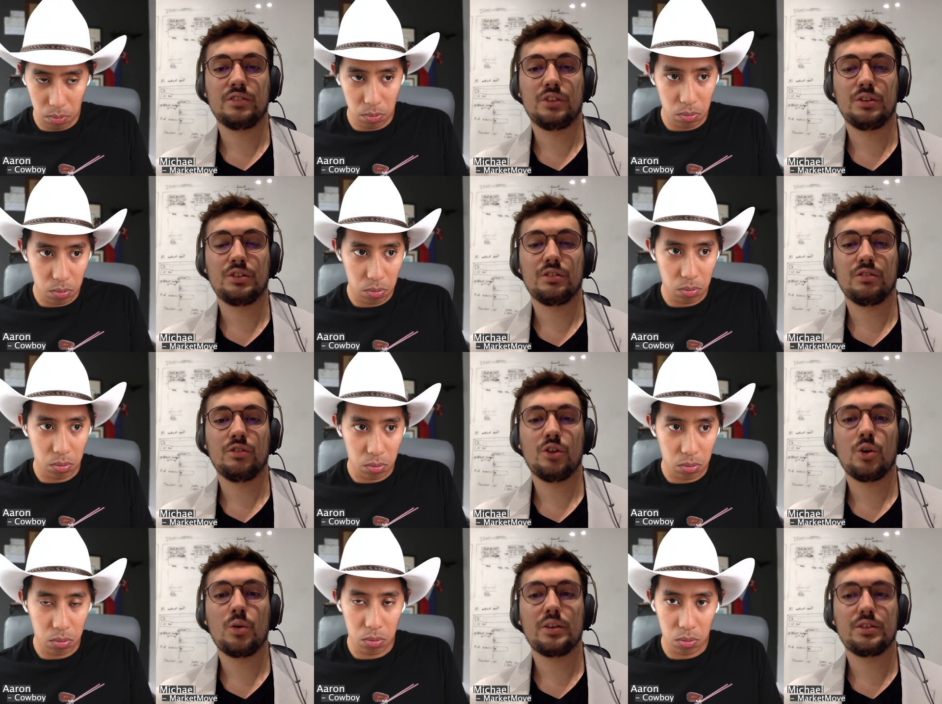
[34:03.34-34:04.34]
Speaker 1: there is
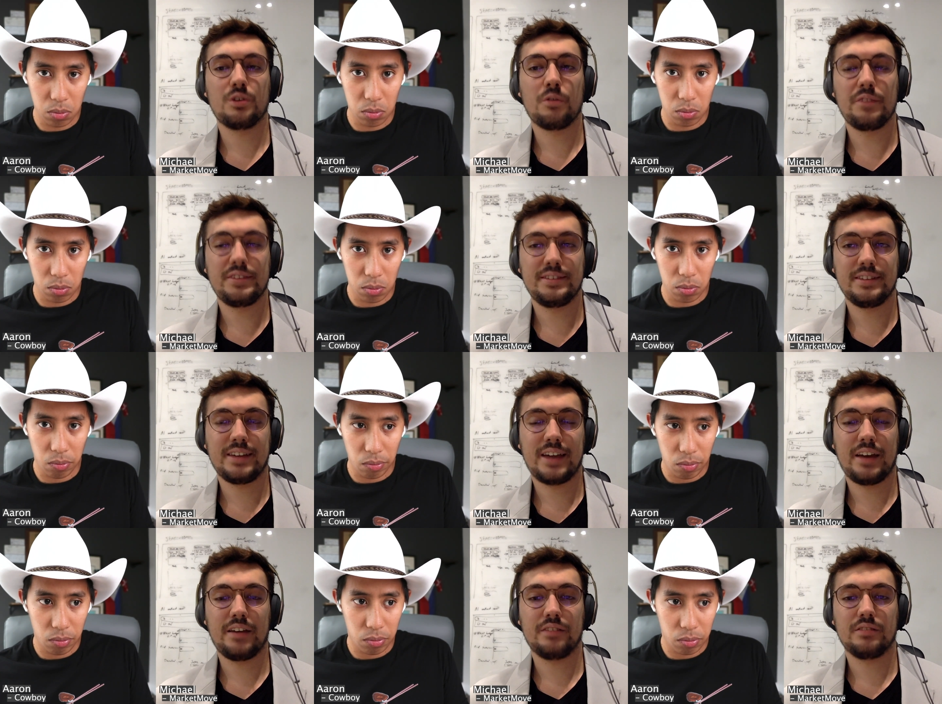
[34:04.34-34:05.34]
no
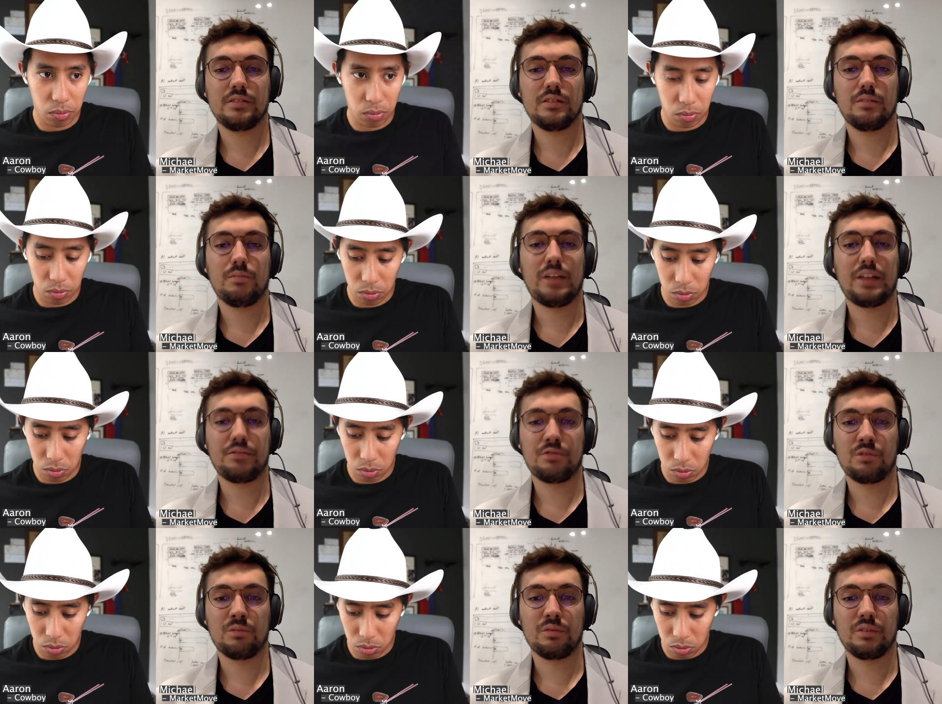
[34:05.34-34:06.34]
sophisticated
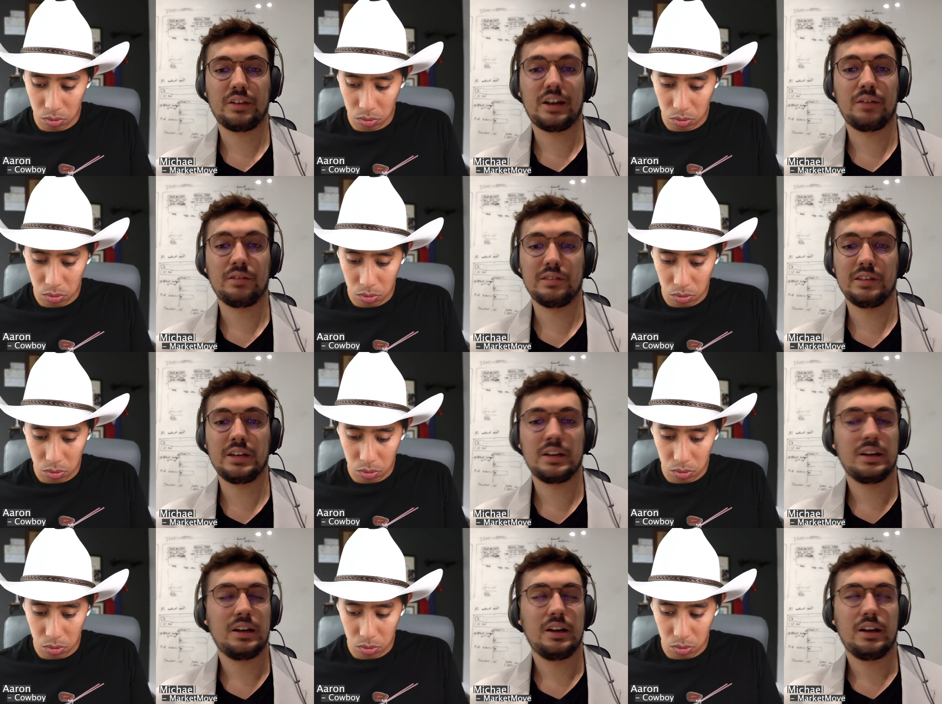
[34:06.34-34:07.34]
platform
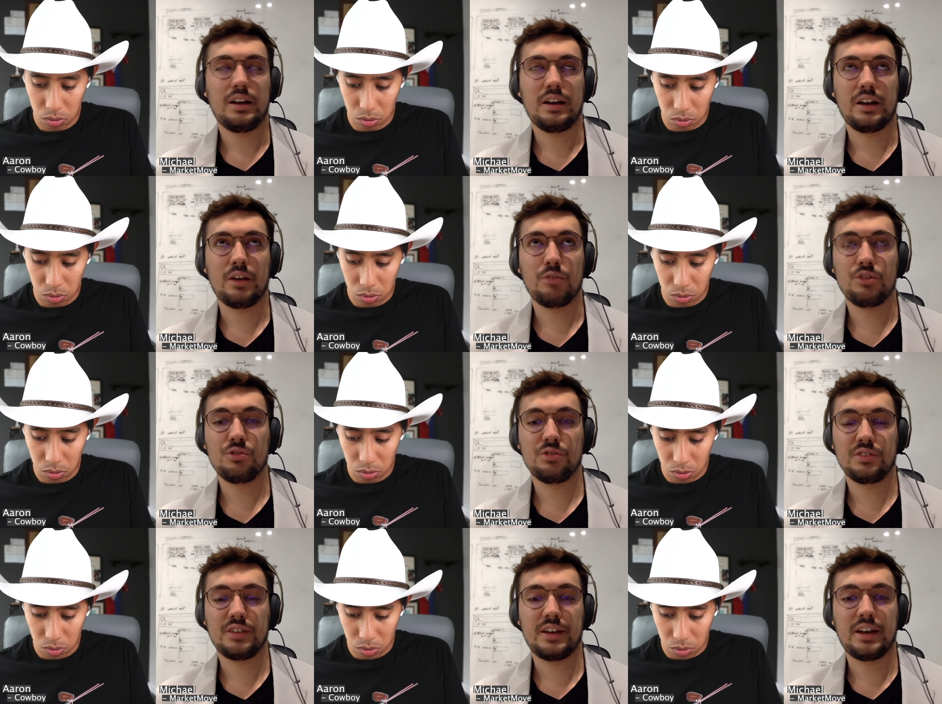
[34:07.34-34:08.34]
currently which
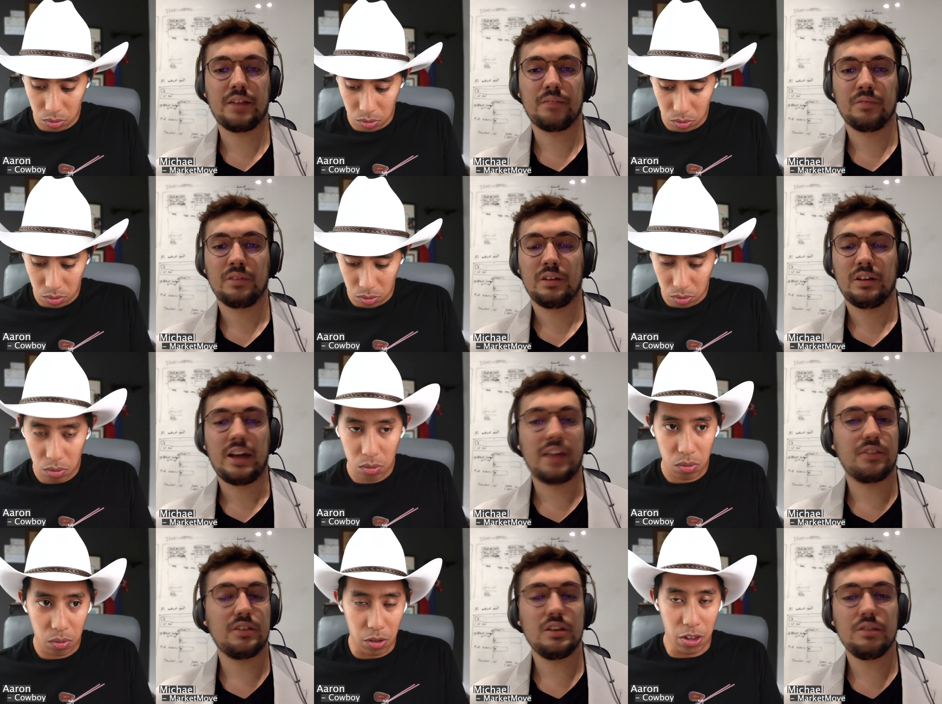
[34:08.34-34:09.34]
uses AI.
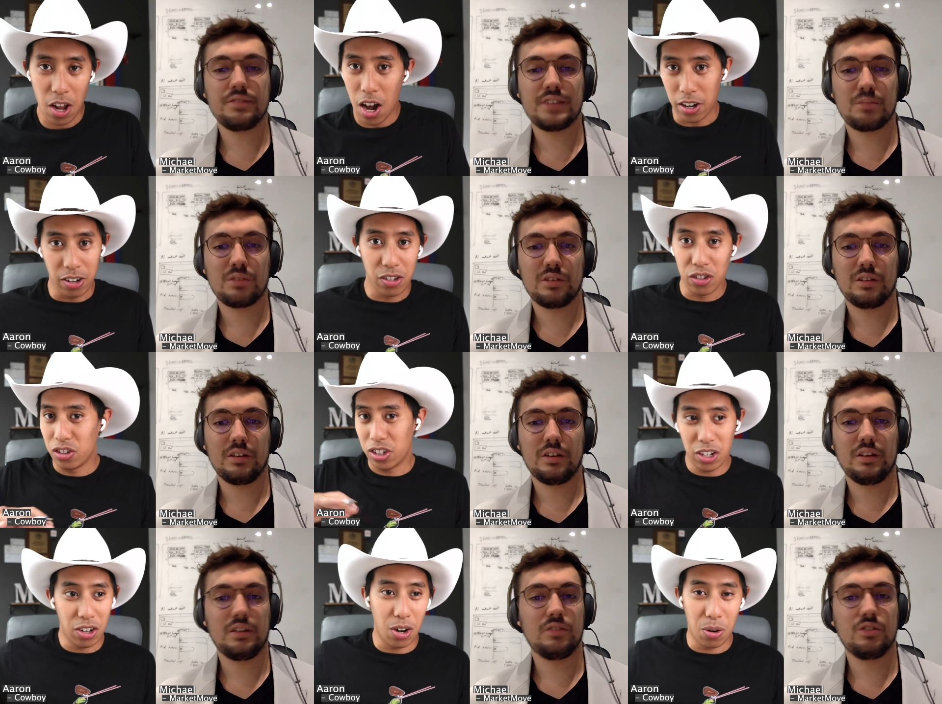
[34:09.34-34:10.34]
And
Speaker 2: if none,
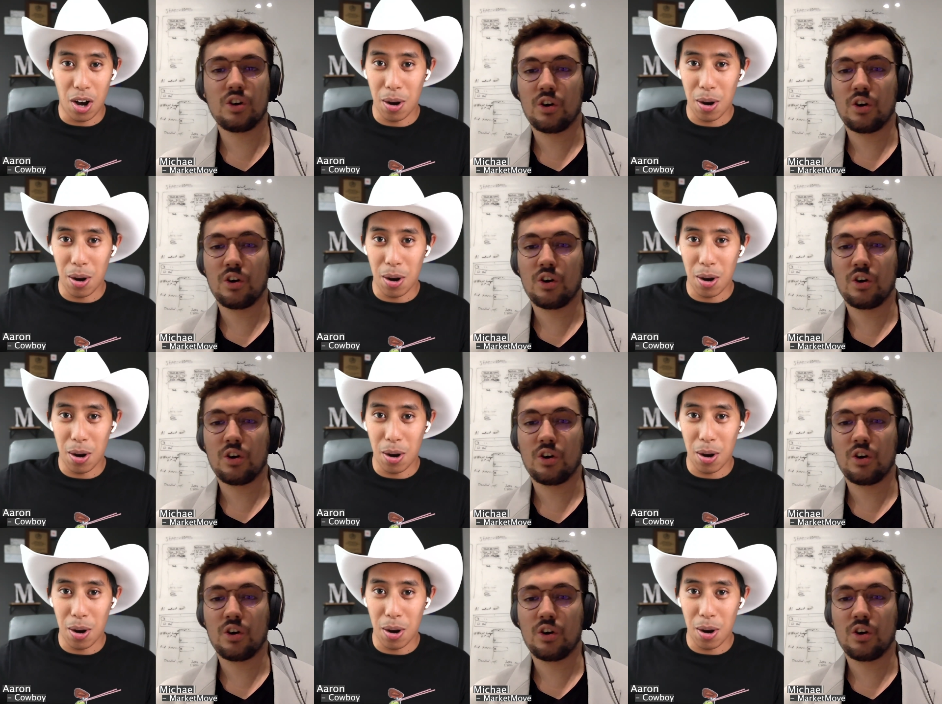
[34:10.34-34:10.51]
zero.